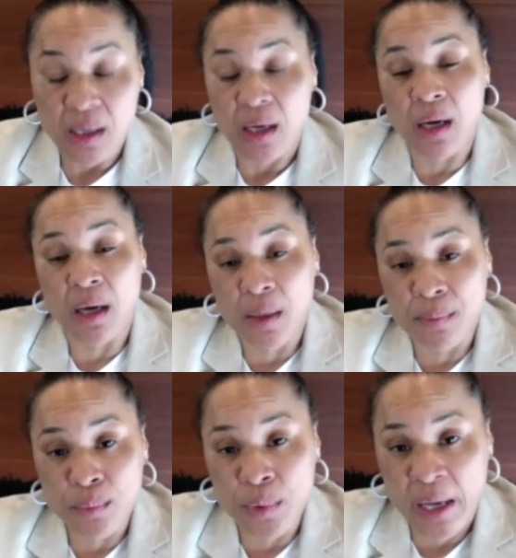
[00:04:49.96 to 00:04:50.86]

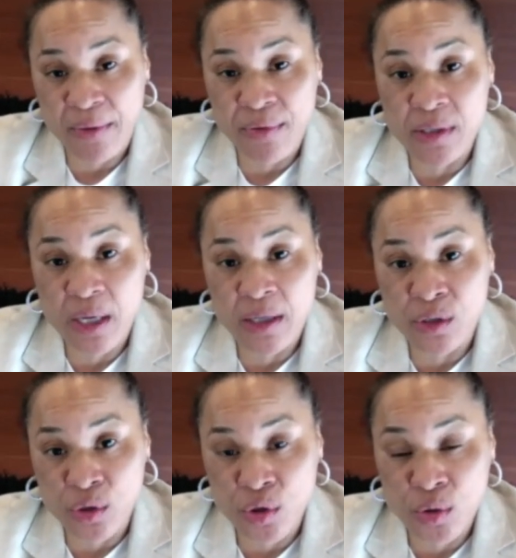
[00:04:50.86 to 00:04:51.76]
Um, we have a, a
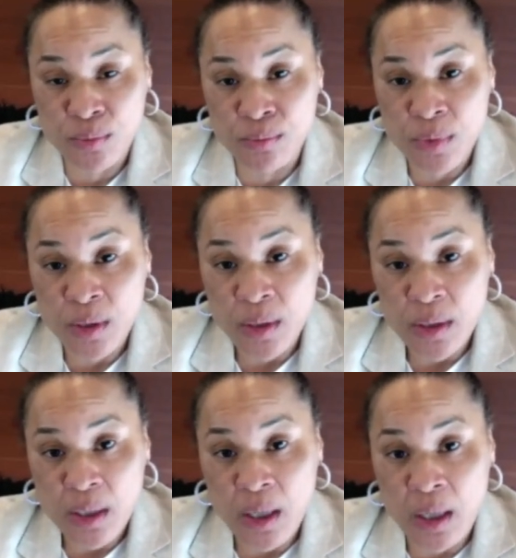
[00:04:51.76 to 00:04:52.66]
Zoom
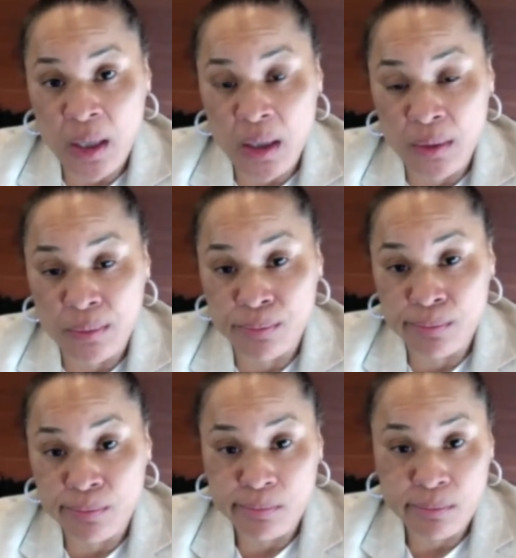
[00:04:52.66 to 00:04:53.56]
um,
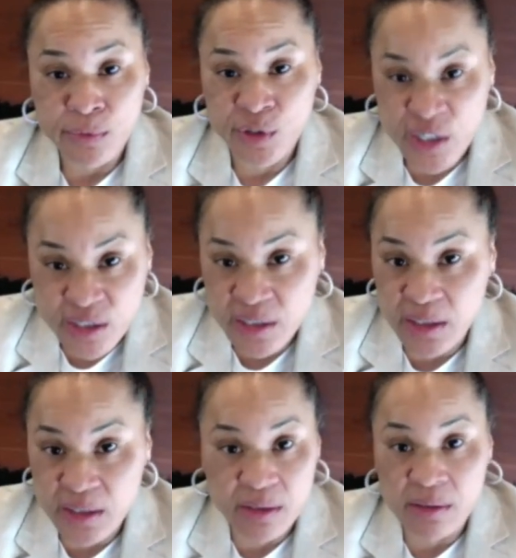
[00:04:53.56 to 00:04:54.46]
just
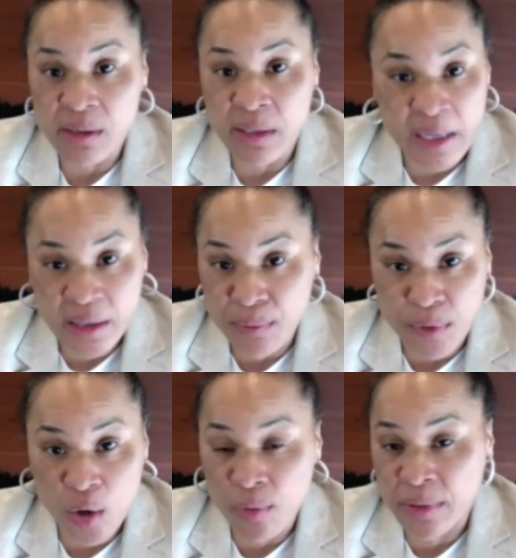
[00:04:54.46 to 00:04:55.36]
to let them
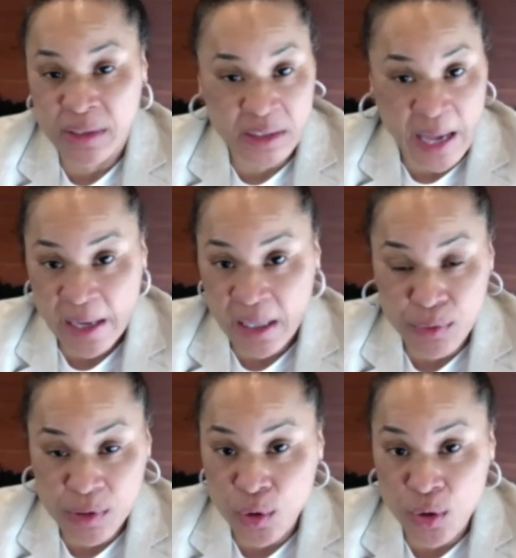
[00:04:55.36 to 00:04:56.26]
know exactly
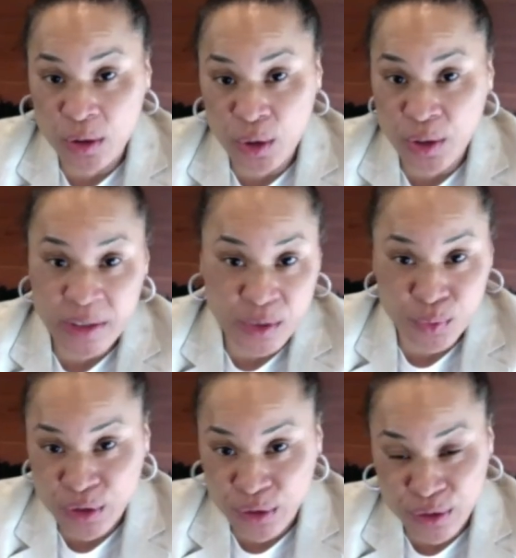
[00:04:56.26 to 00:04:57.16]
what's going on. This is
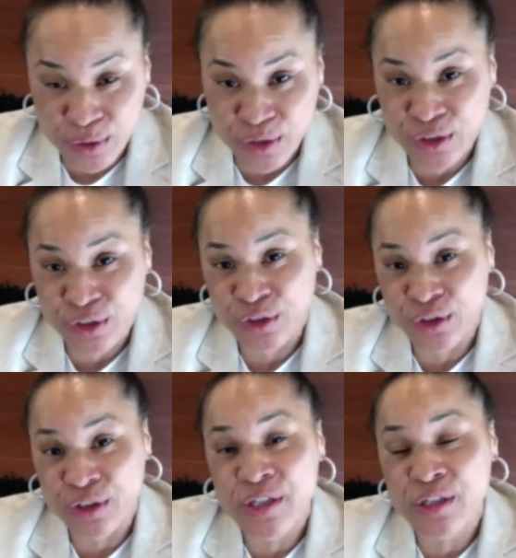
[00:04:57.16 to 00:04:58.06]
what your this
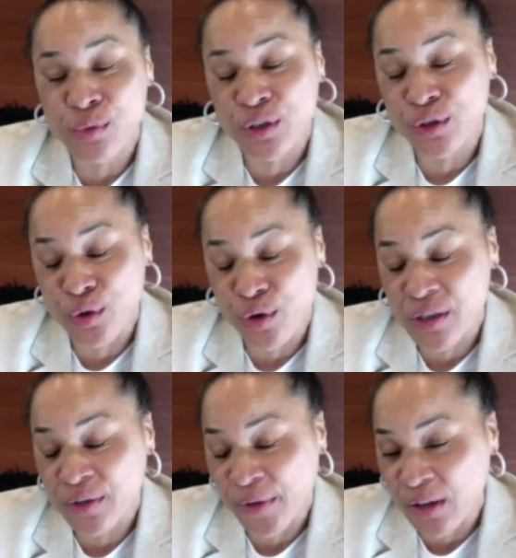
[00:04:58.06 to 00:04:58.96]
is what your
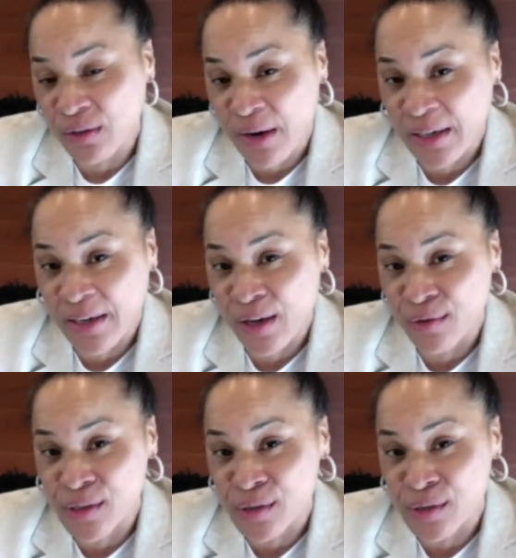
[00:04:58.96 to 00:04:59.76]
daughter's feeling right now, and it's